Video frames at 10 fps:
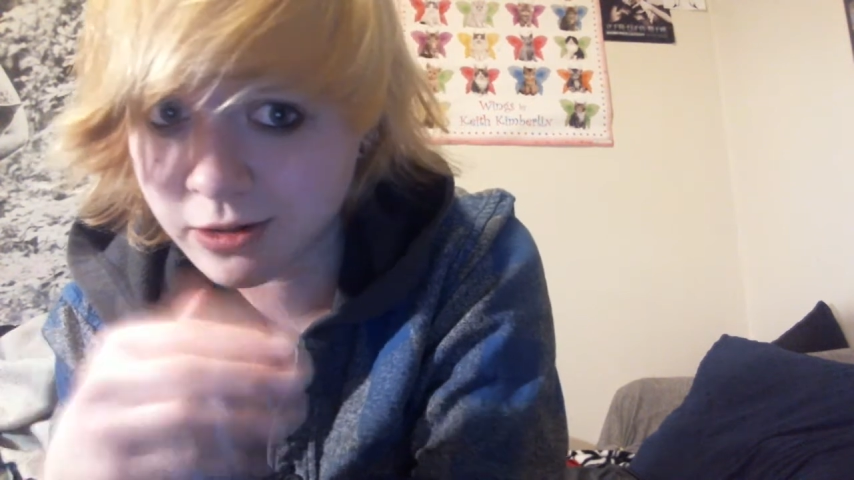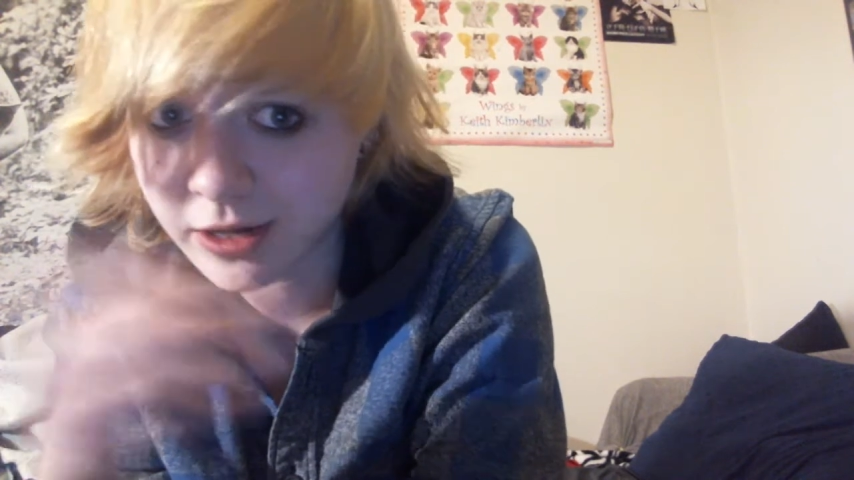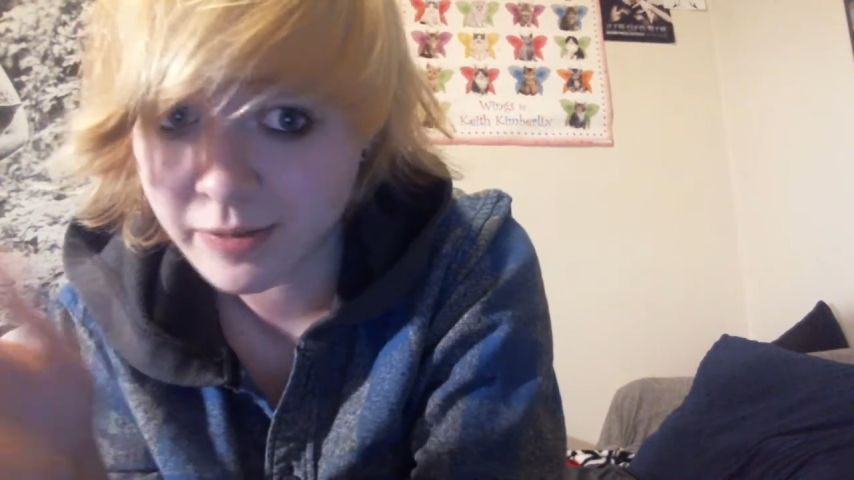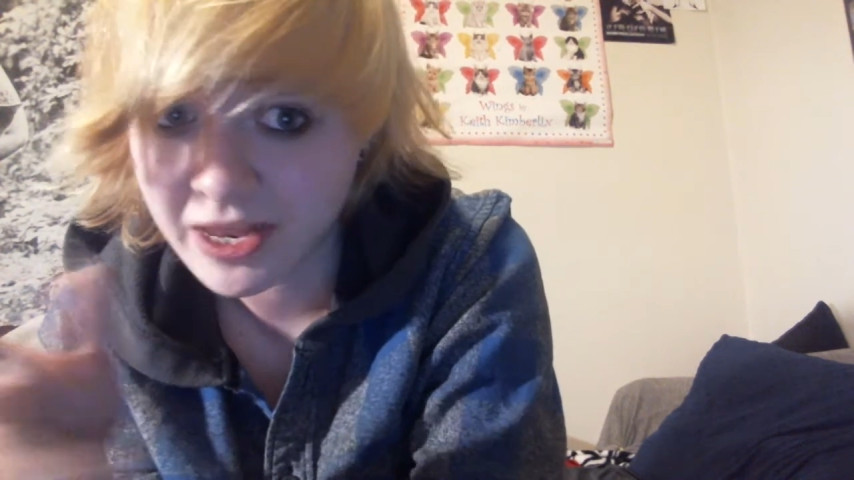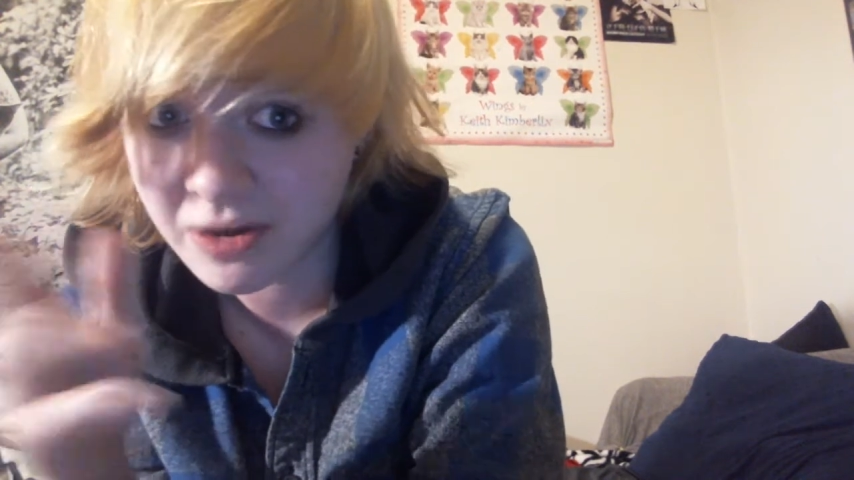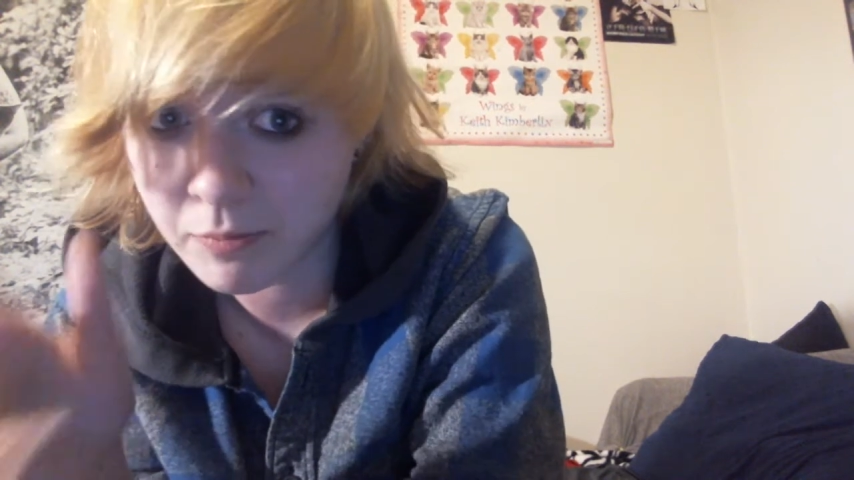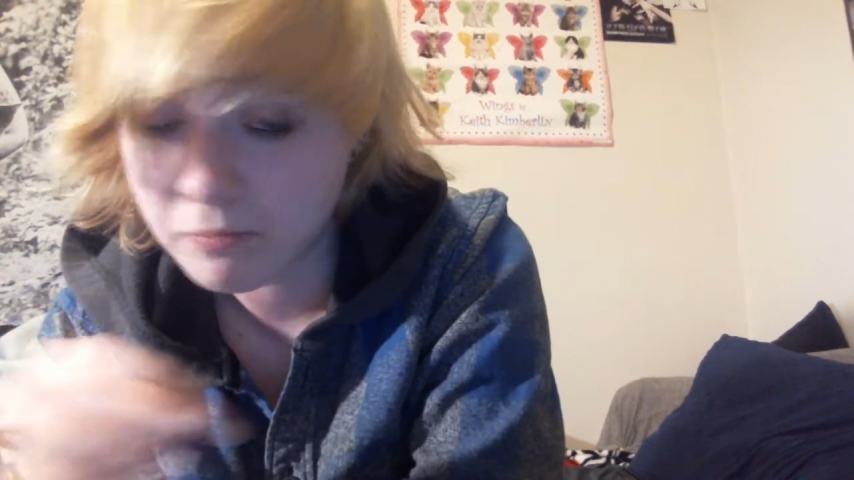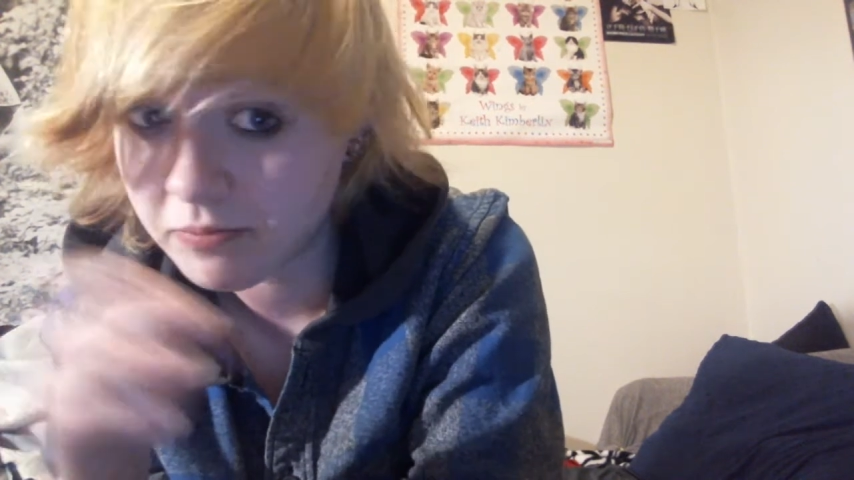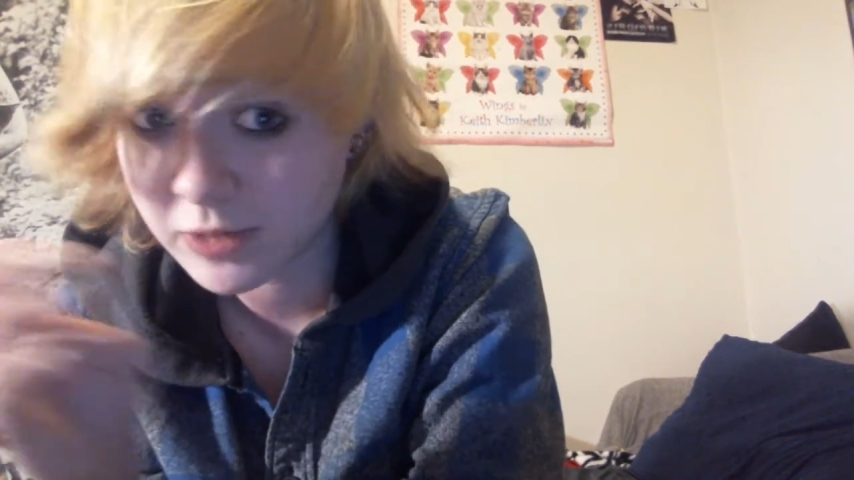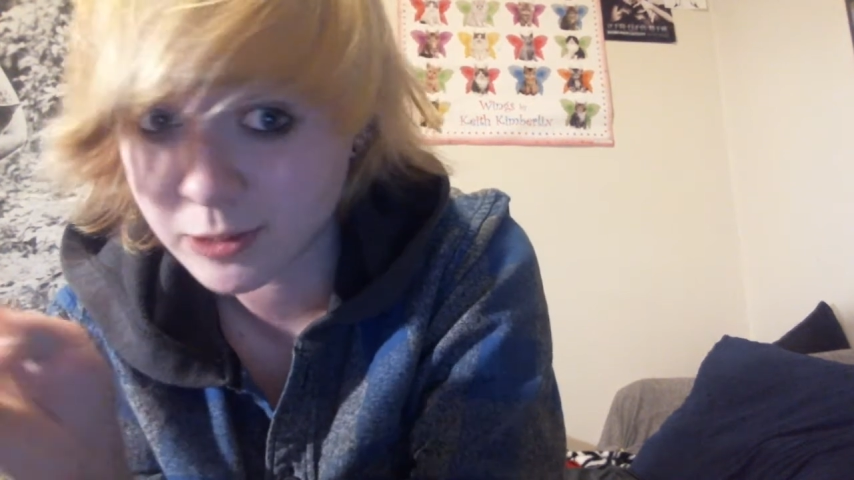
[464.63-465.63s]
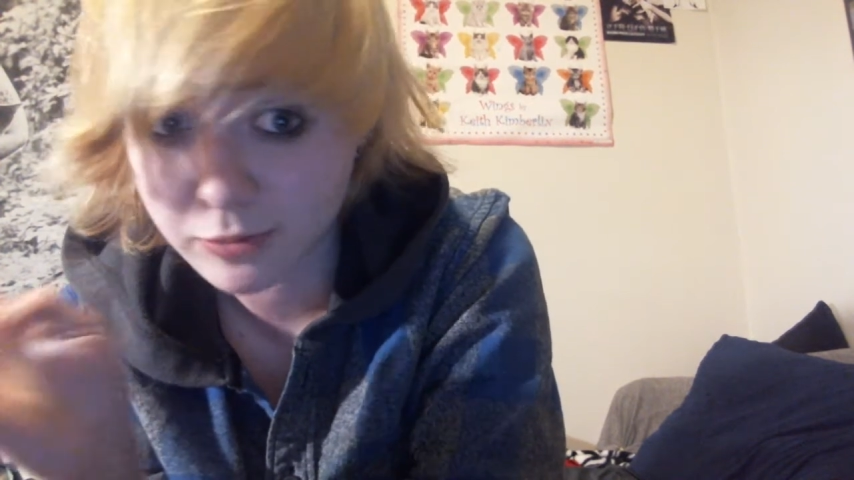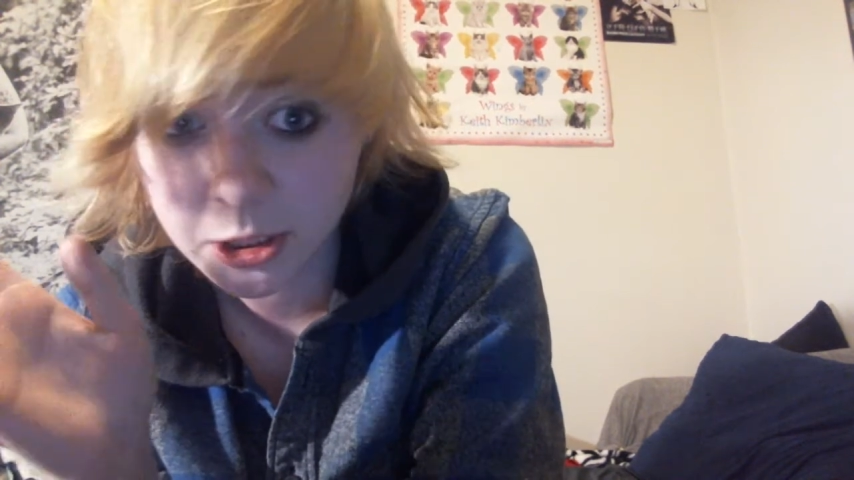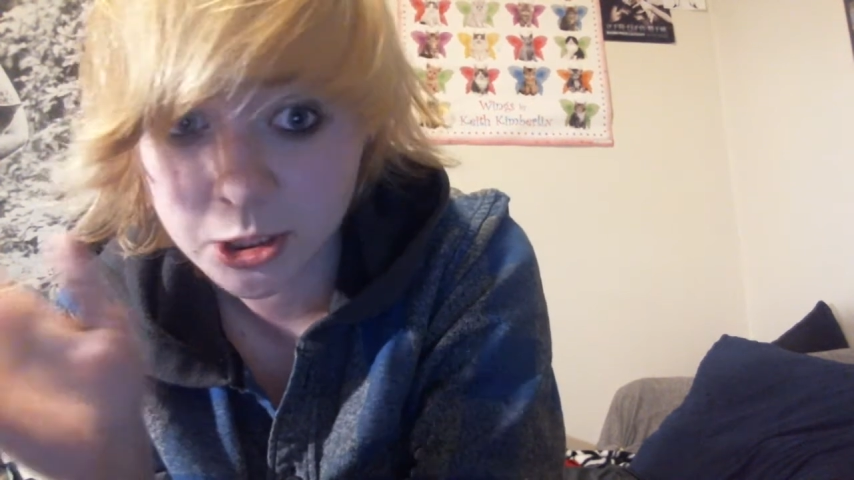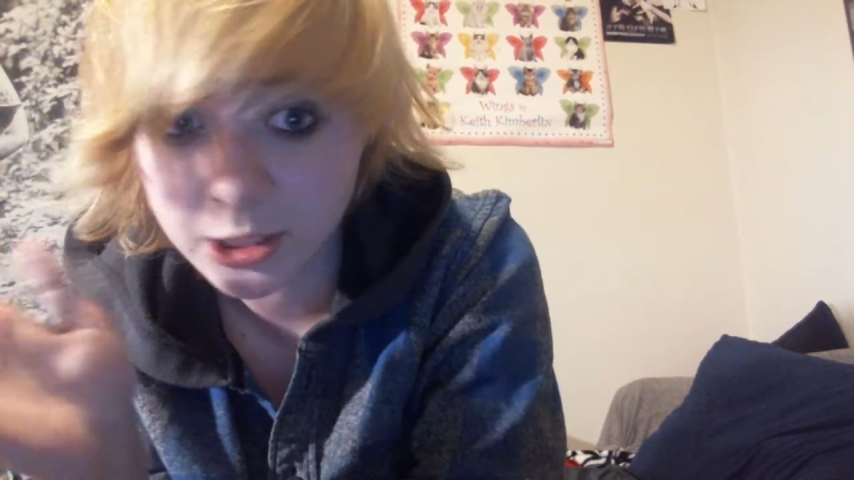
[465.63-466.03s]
let them eat as much as